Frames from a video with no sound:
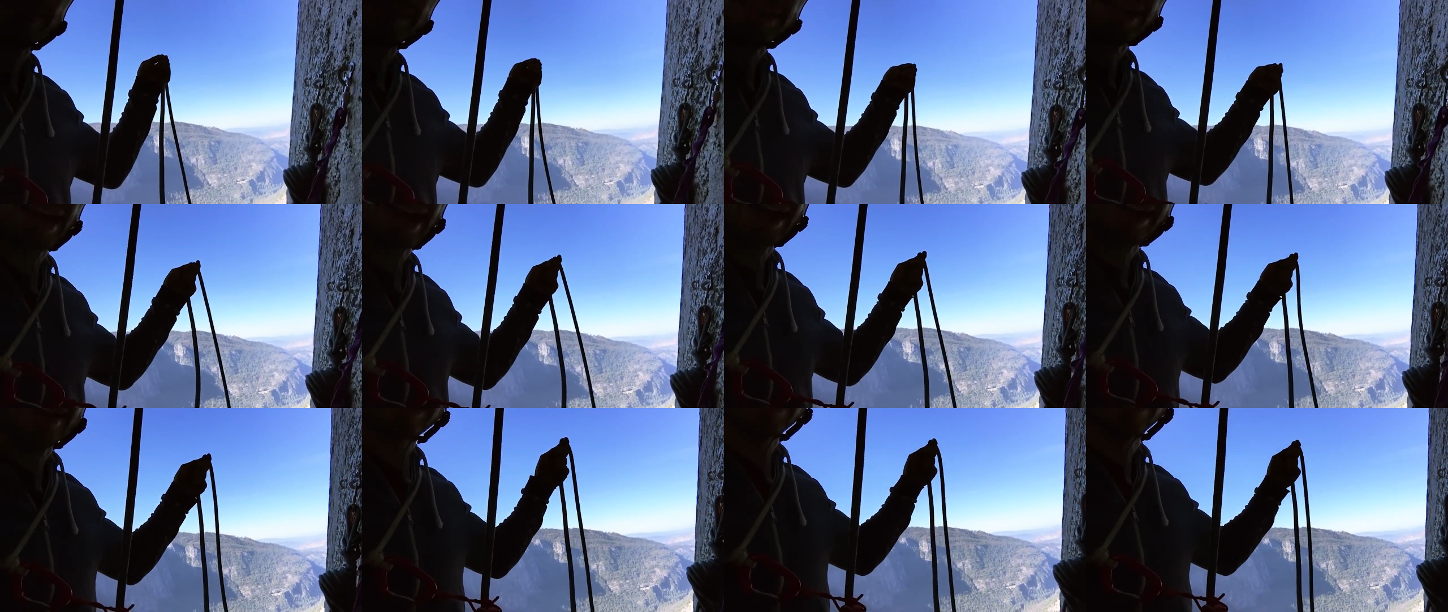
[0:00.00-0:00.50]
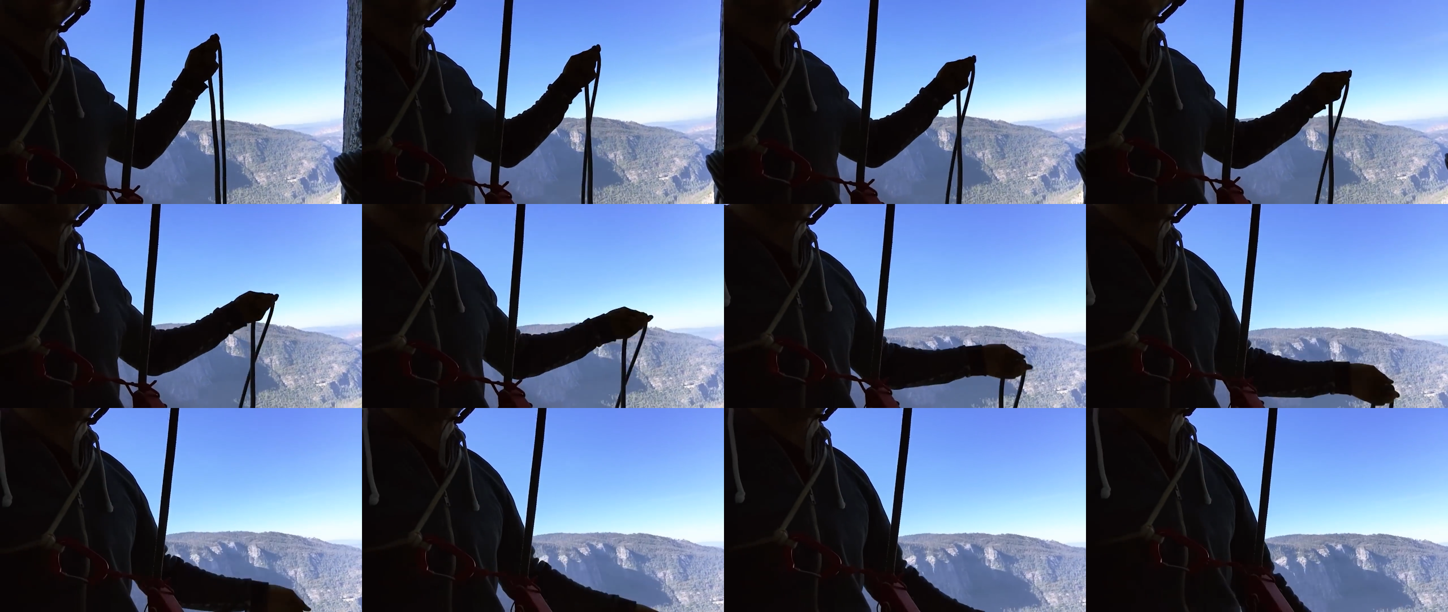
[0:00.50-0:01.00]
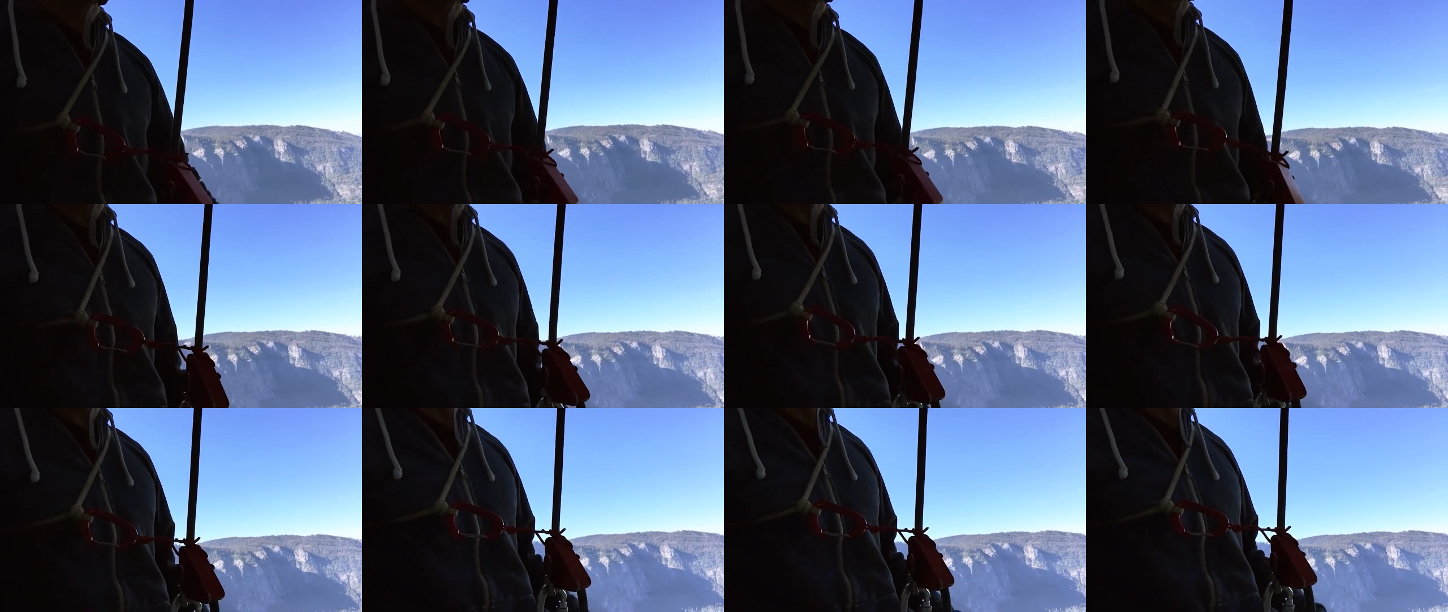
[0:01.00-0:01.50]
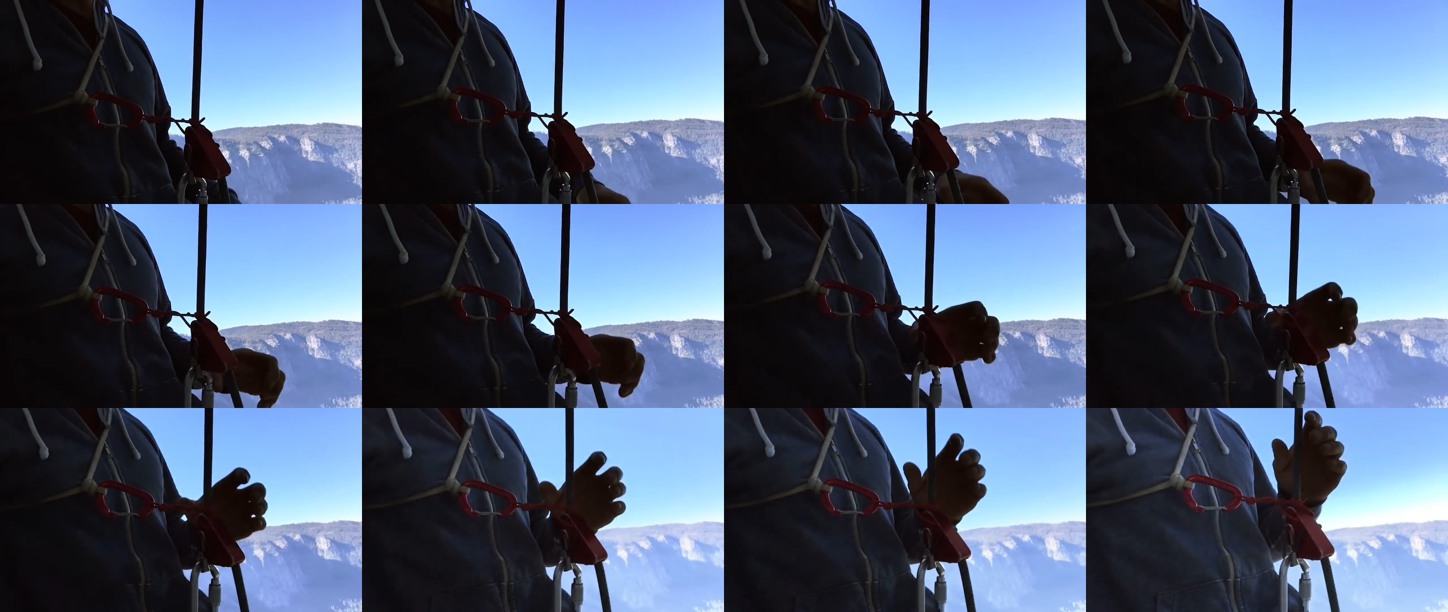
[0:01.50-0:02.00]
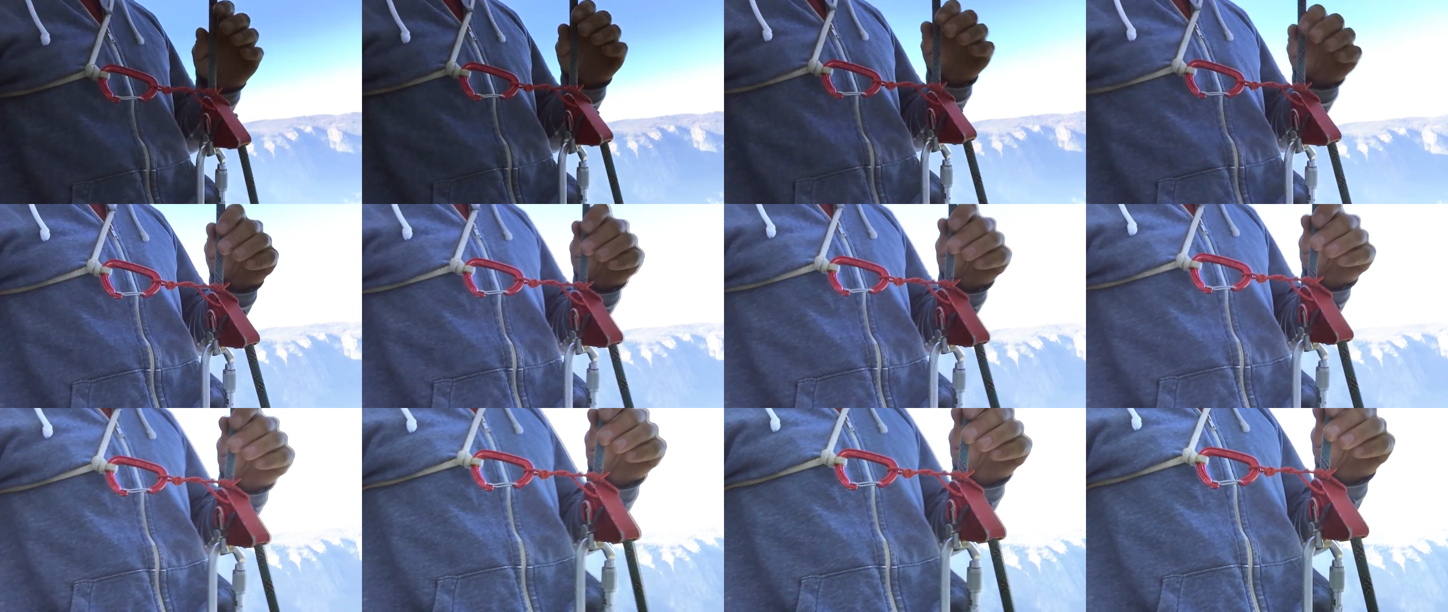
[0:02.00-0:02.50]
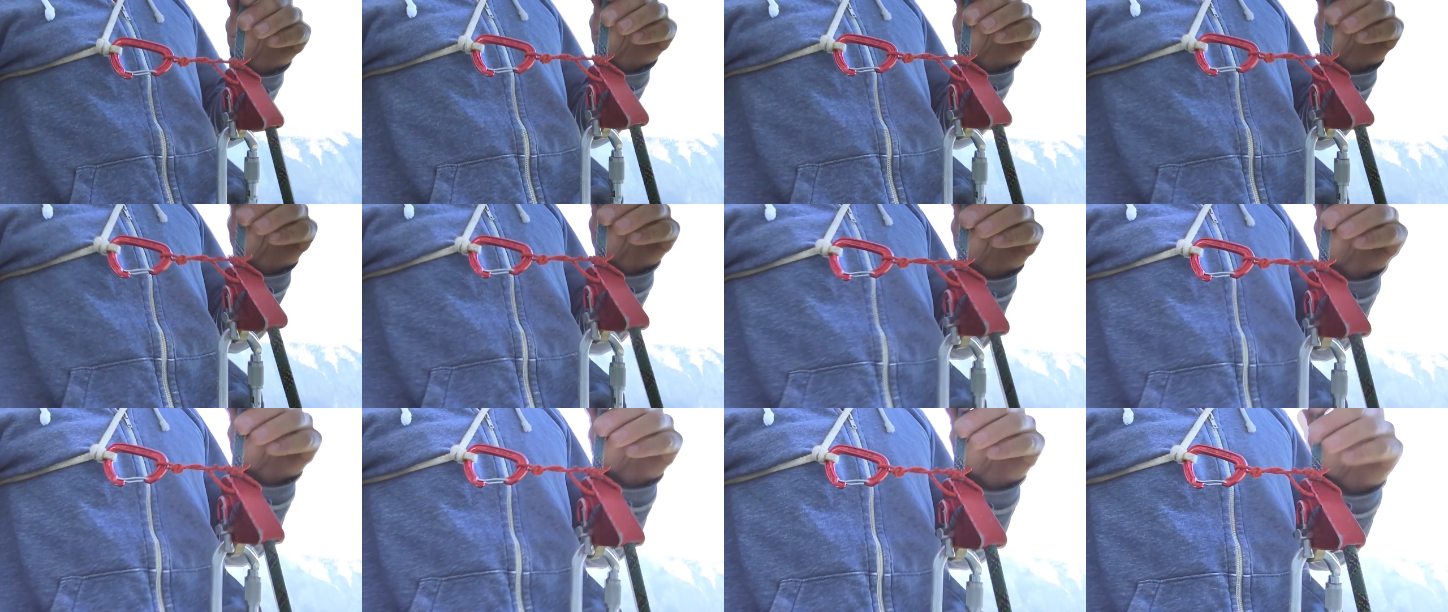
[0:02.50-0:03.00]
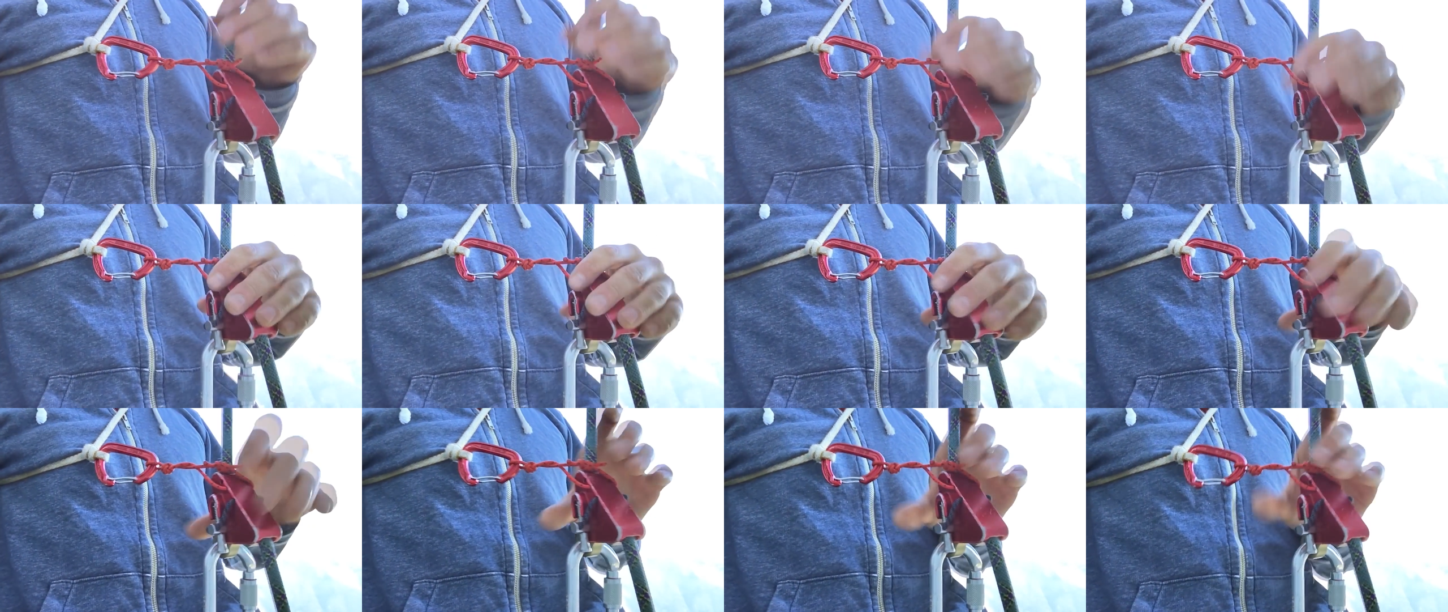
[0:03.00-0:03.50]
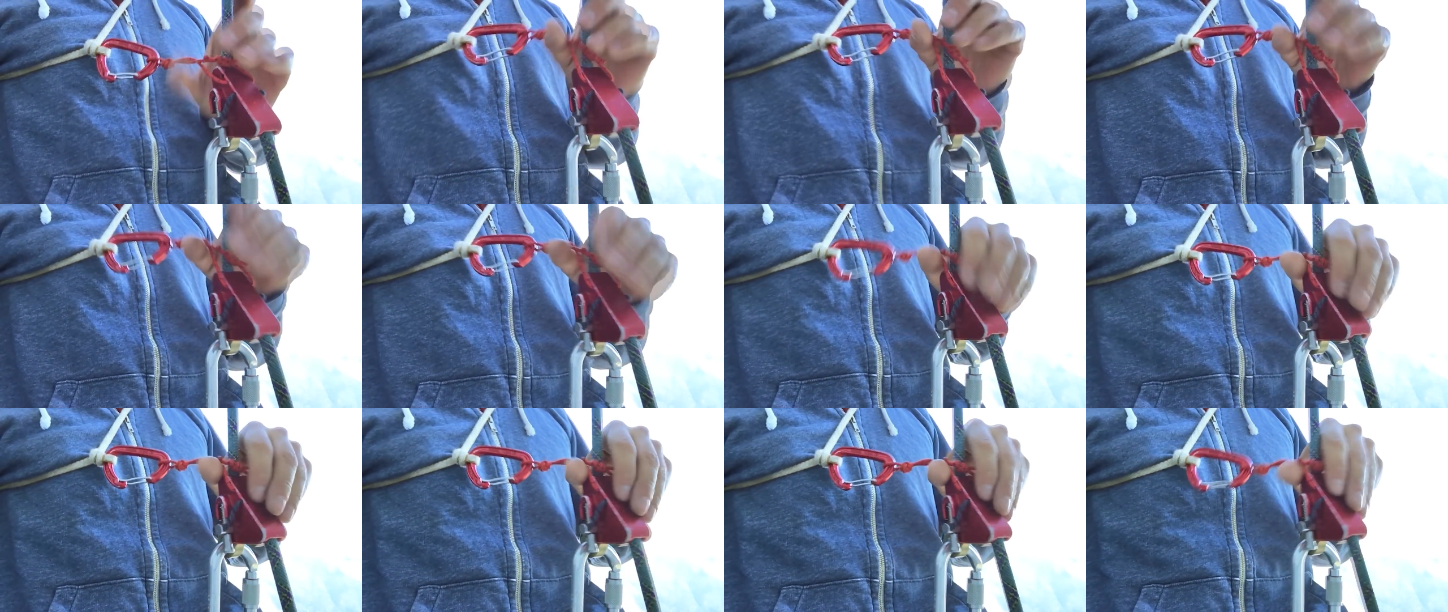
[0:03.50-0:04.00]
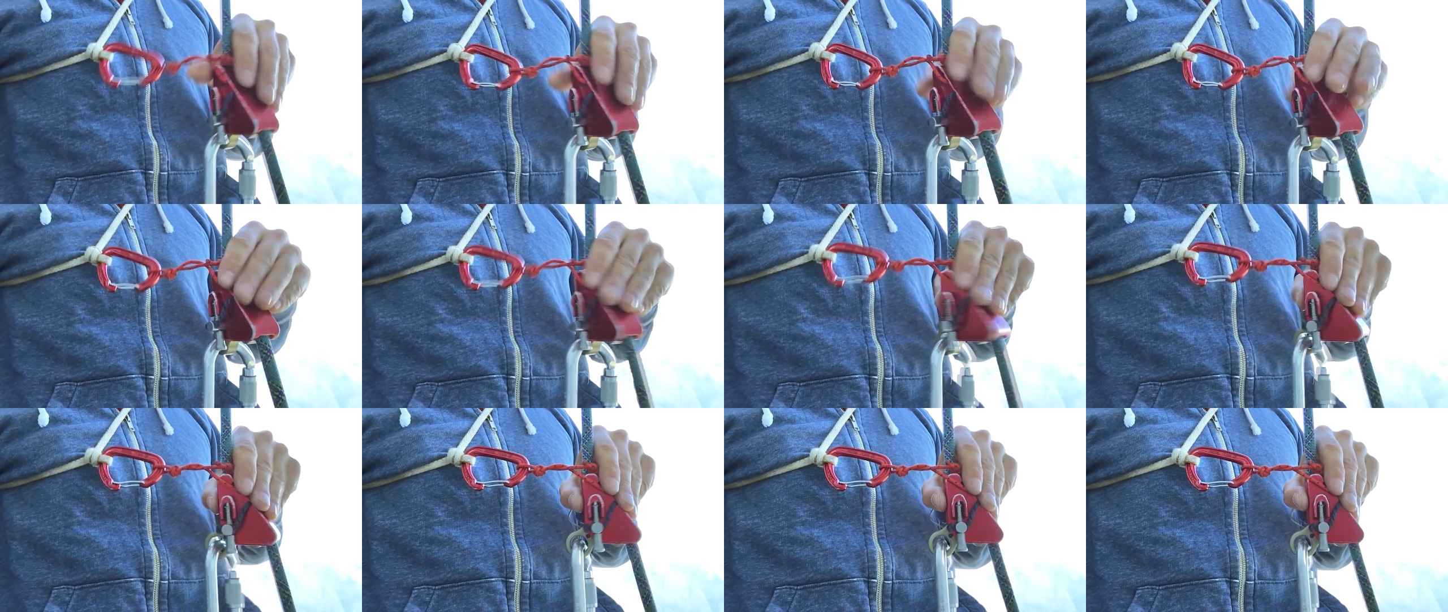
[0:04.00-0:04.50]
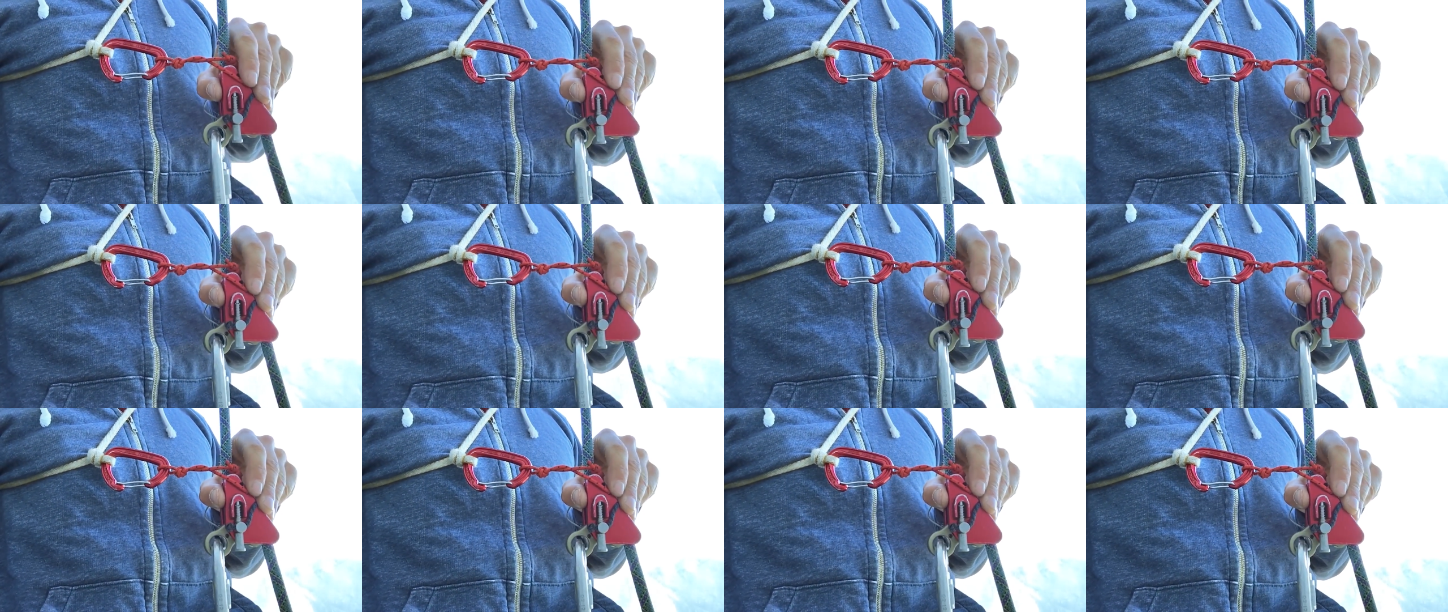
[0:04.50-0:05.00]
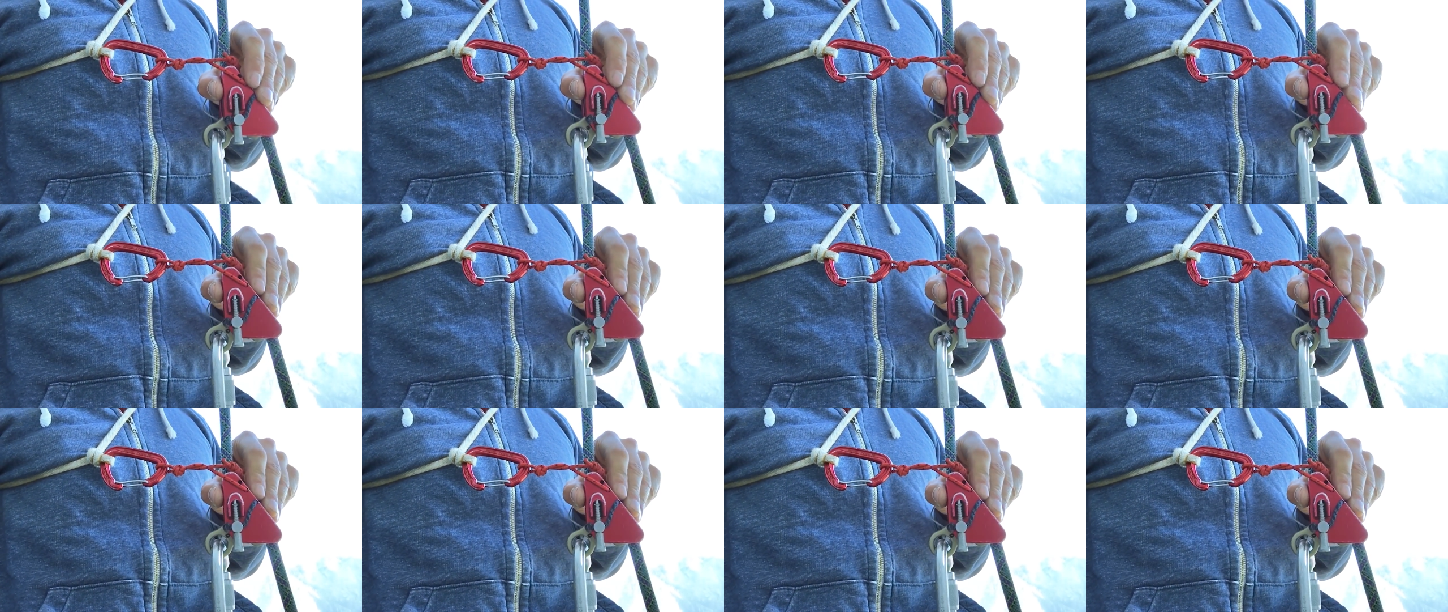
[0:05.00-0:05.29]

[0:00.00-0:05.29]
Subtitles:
[unreadable: no face in view]